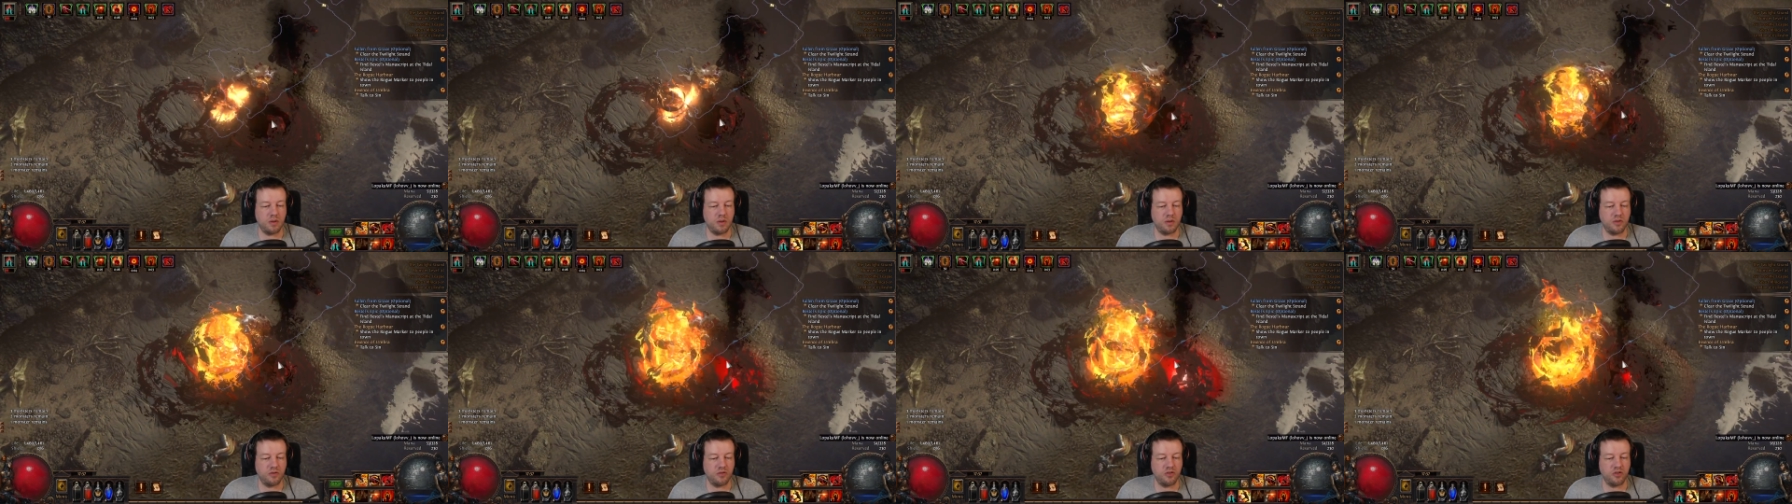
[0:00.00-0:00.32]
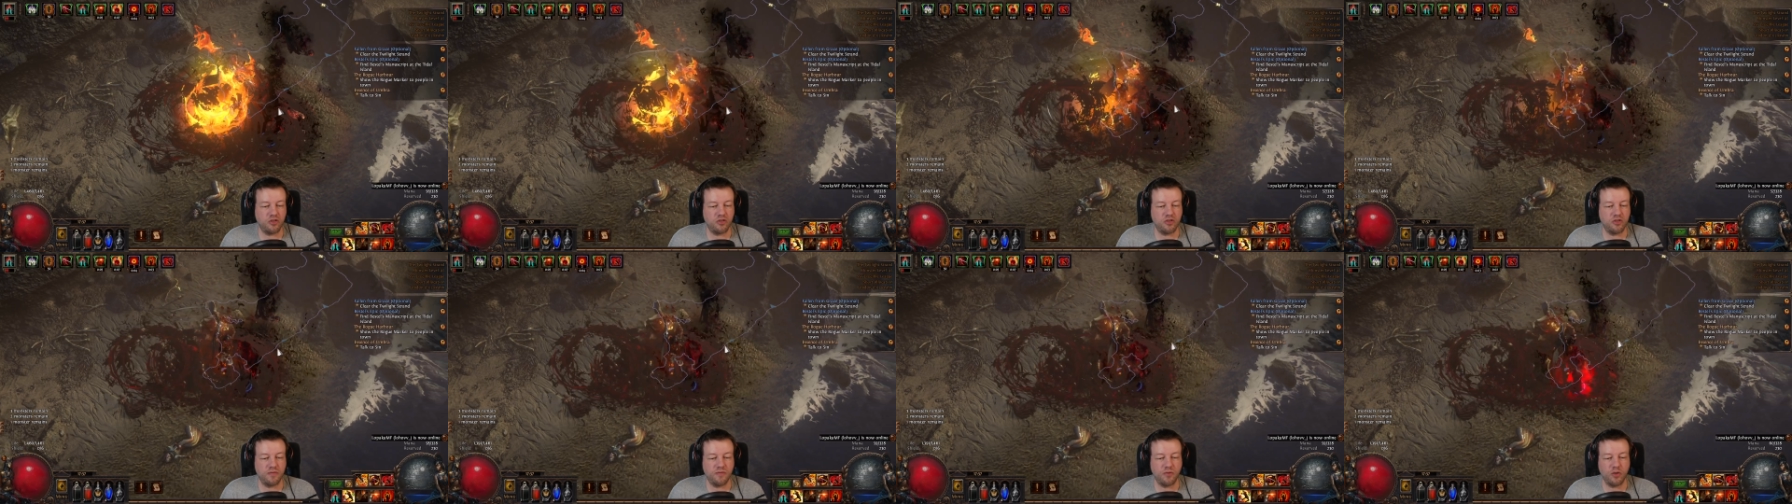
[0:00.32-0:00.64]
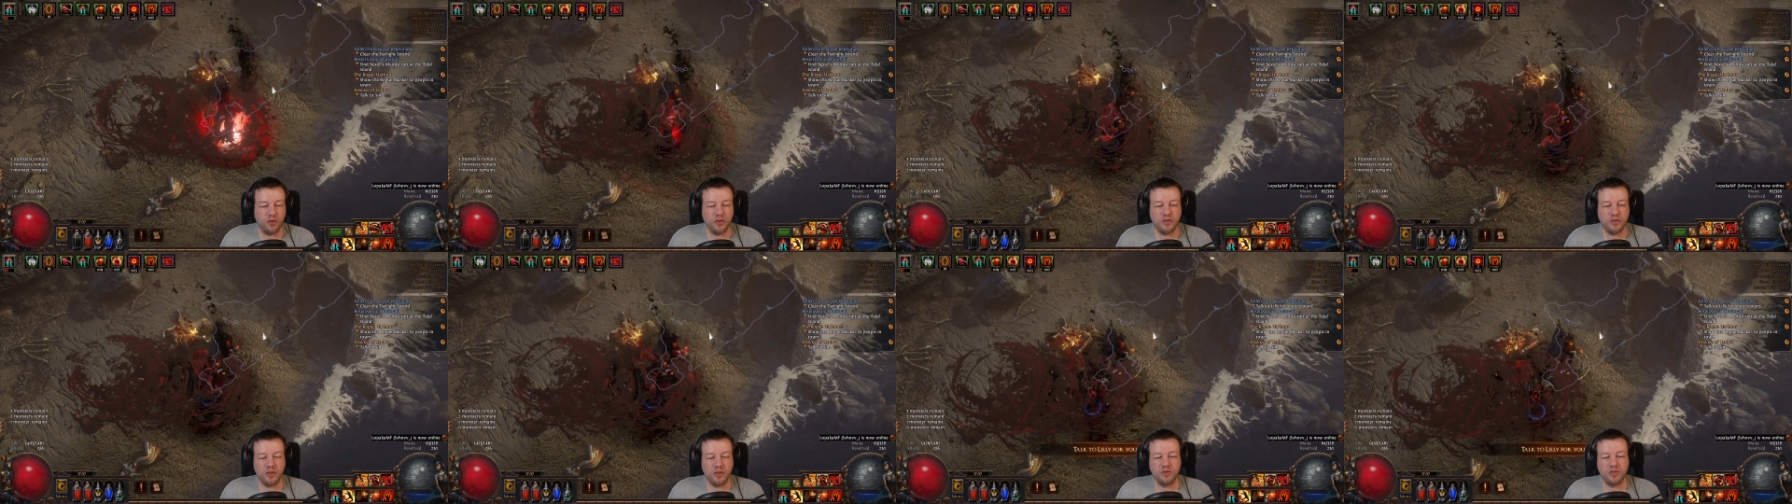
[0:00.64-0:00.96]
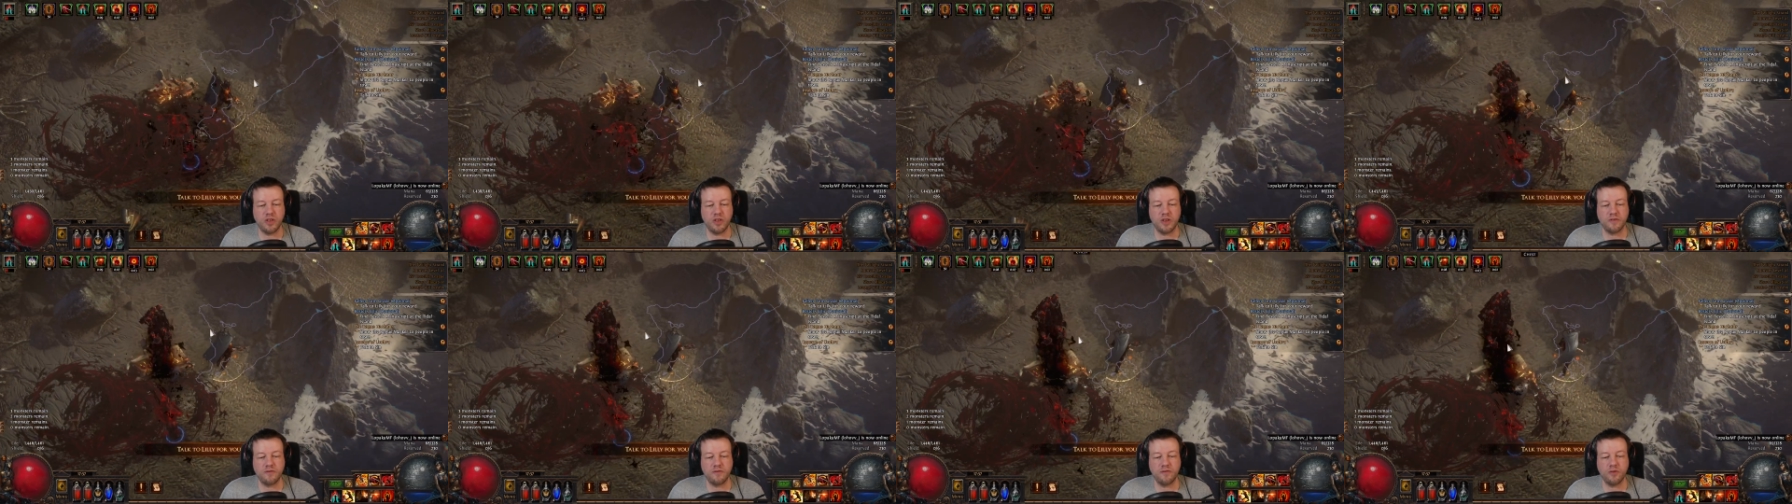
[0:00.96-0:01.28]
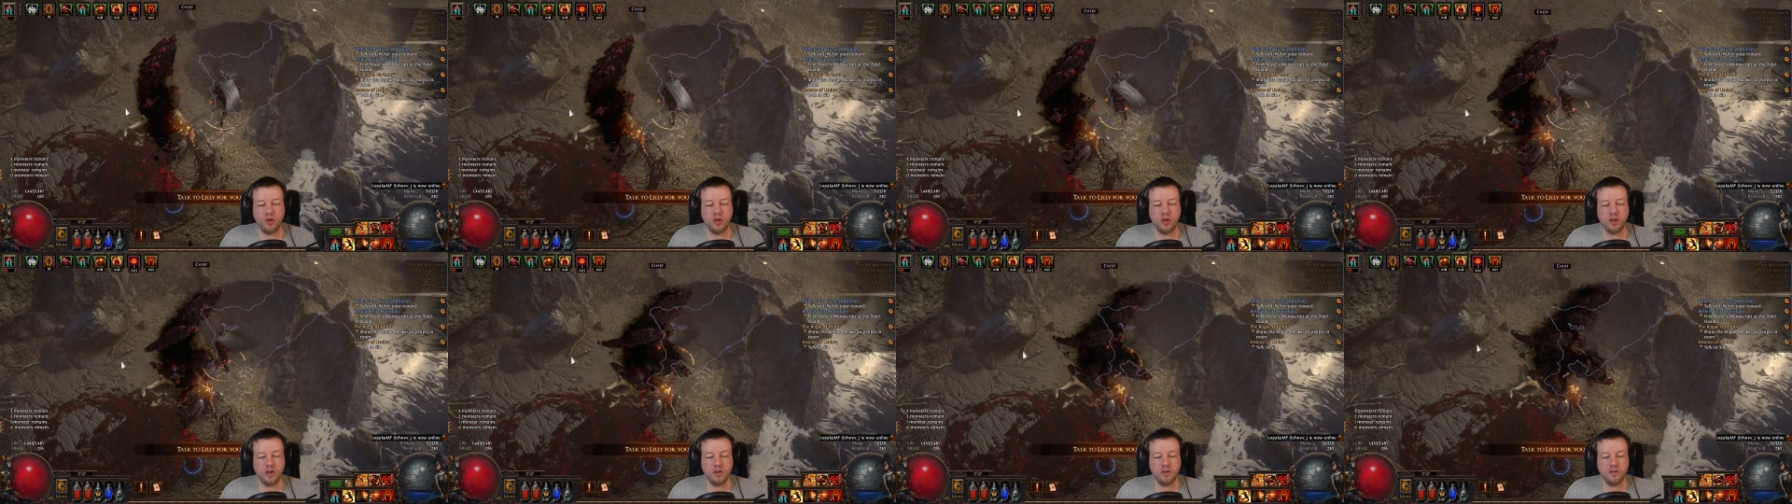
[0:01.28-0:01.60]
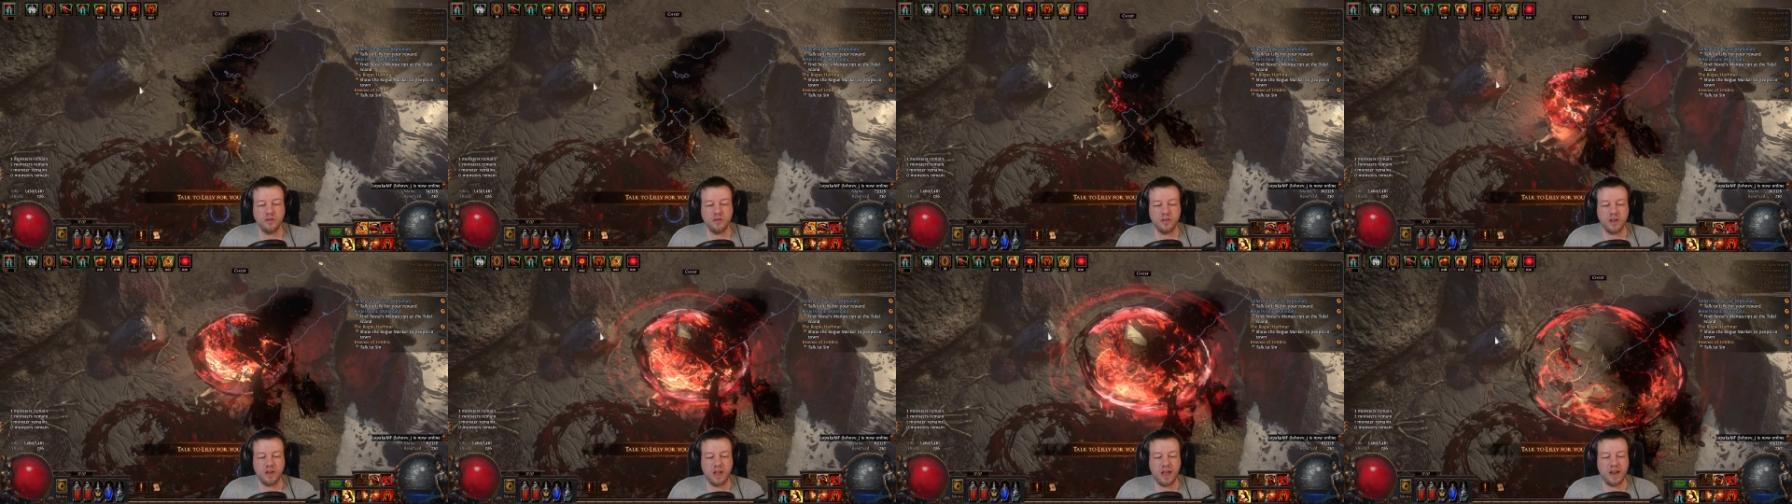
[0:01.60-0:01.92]
Just avoid those things falling on
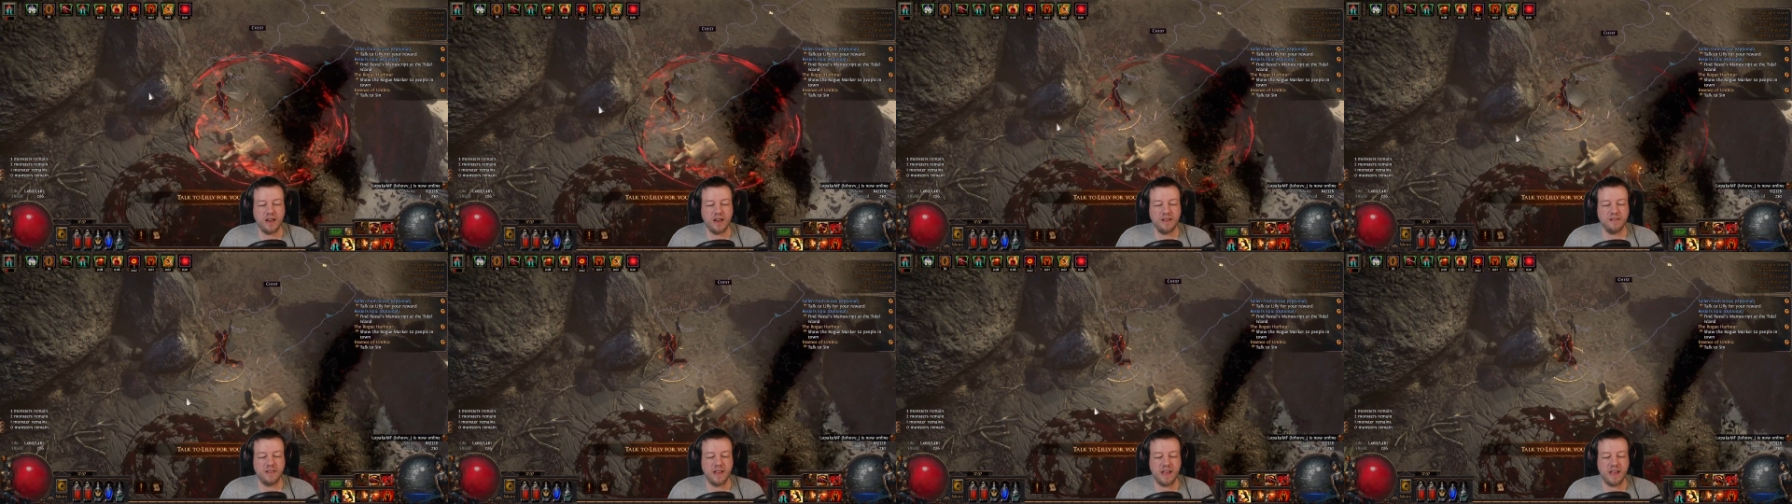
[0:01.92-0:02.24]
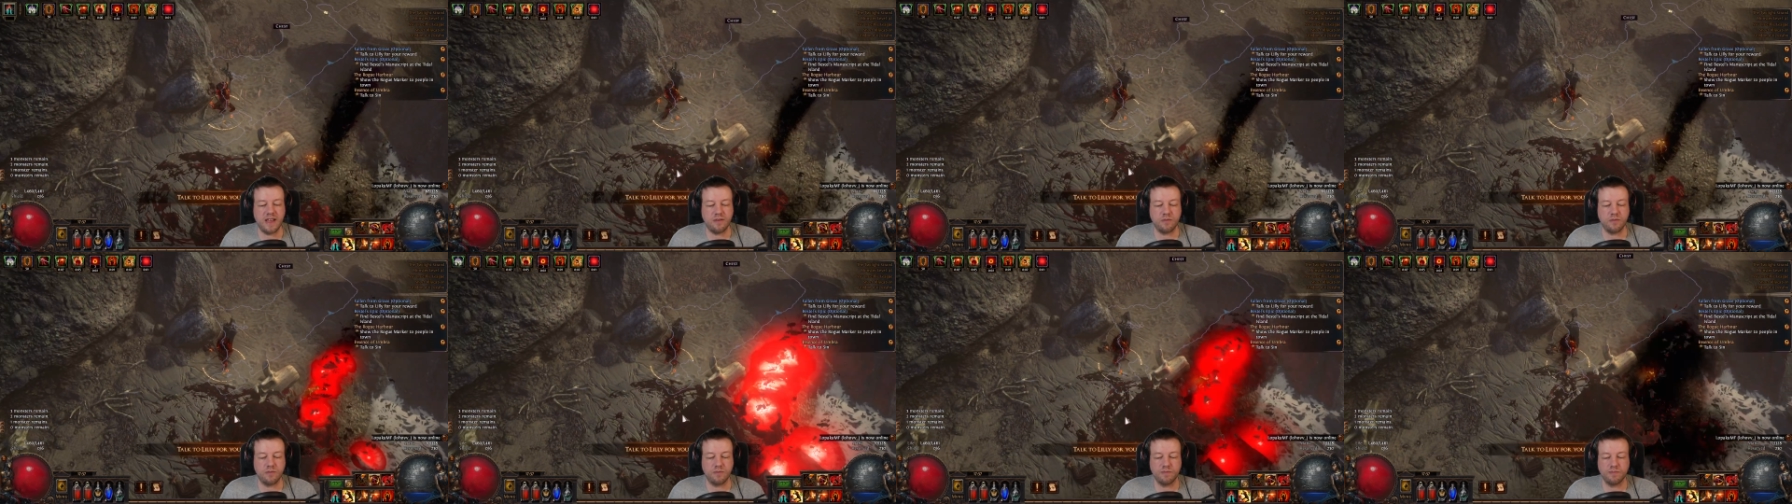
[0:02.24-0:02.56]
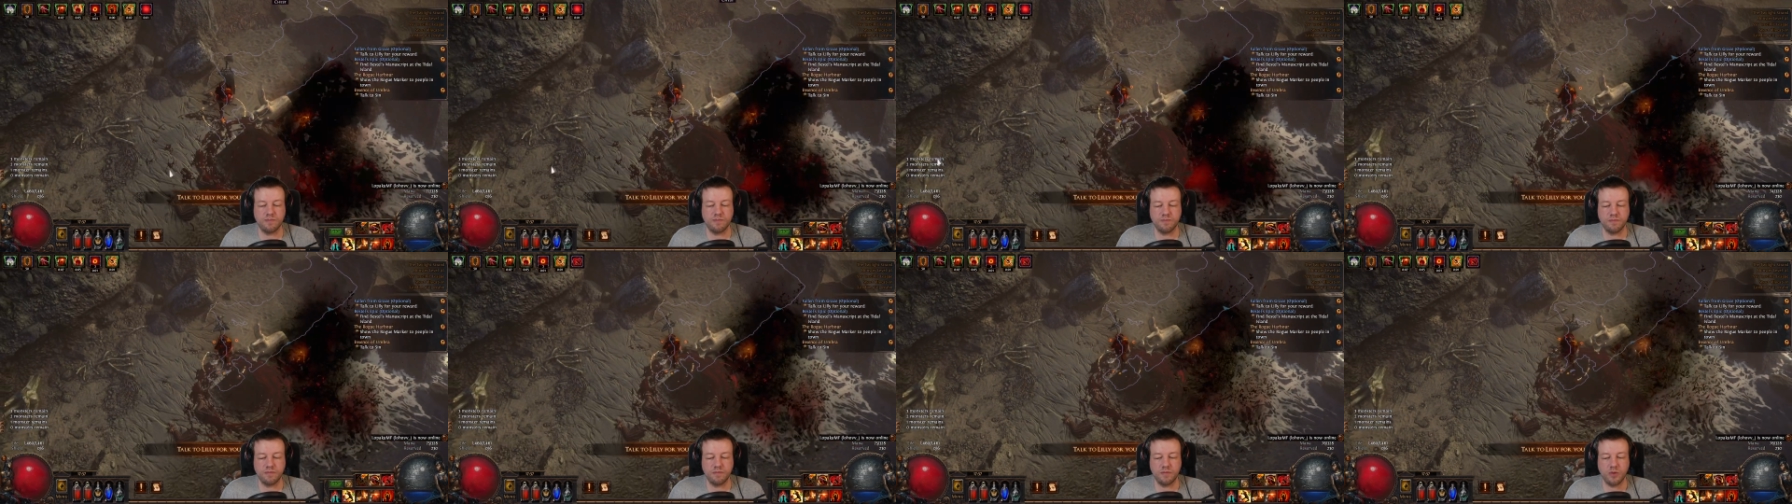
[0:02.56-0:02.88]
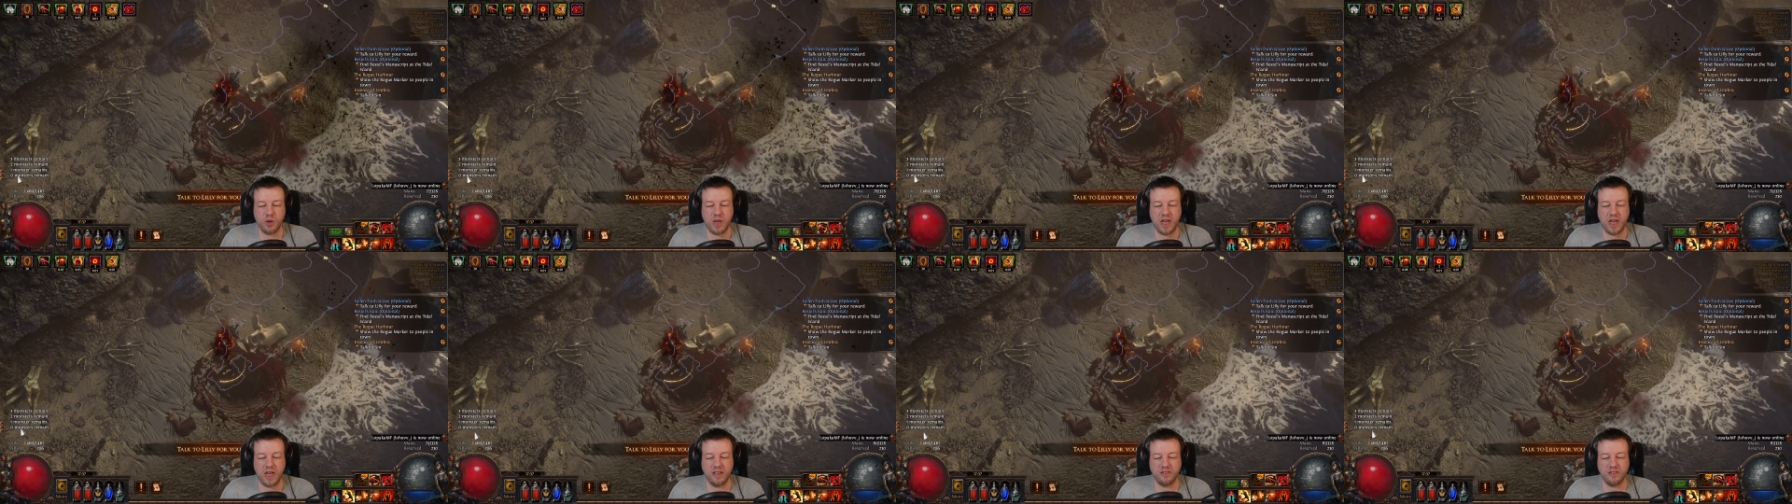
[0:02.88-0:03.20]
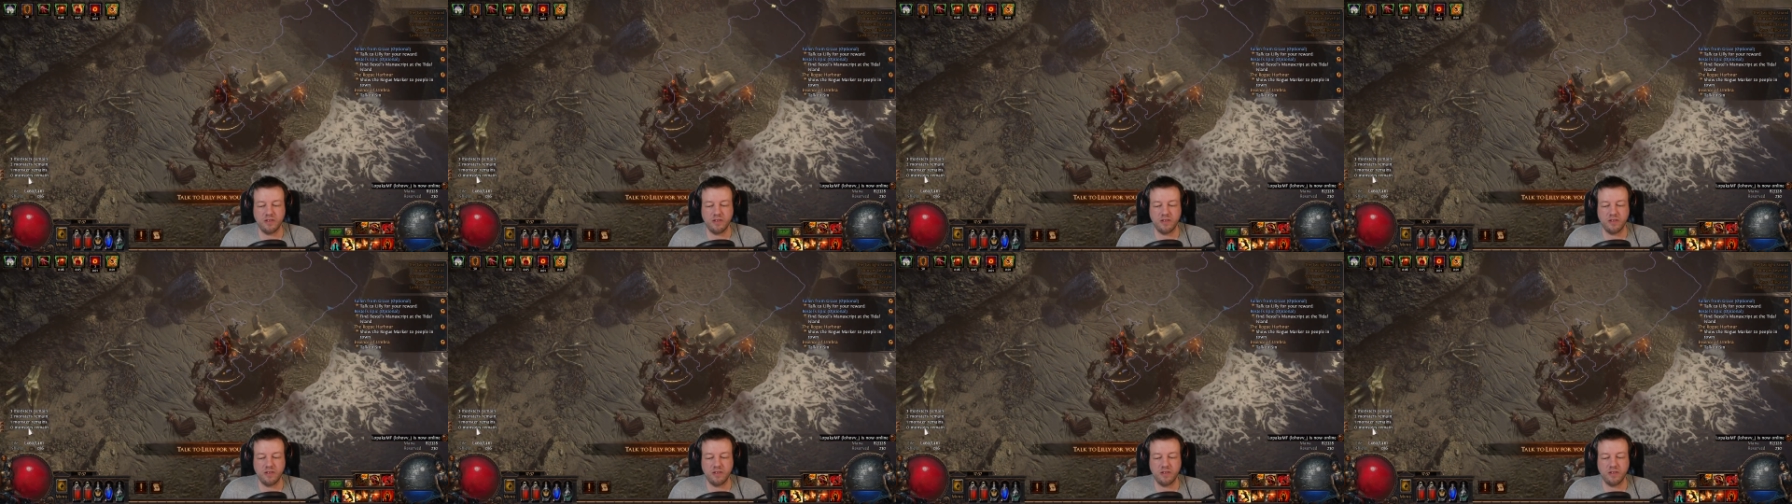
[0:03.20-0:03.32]
us. And he's down. Okay, 0